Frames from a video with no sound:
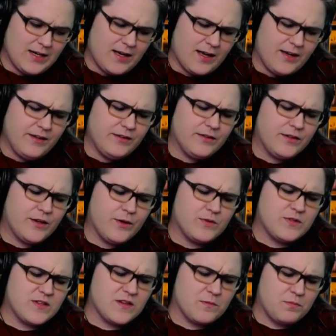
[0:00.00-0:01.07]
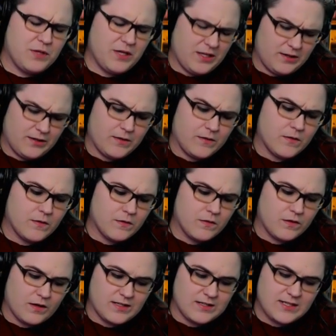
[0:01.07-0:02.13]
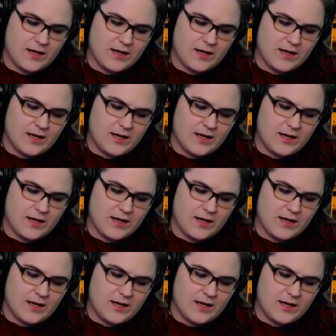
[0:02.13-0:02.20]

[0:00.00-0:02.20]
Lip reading: "I'll go to the pillar," thought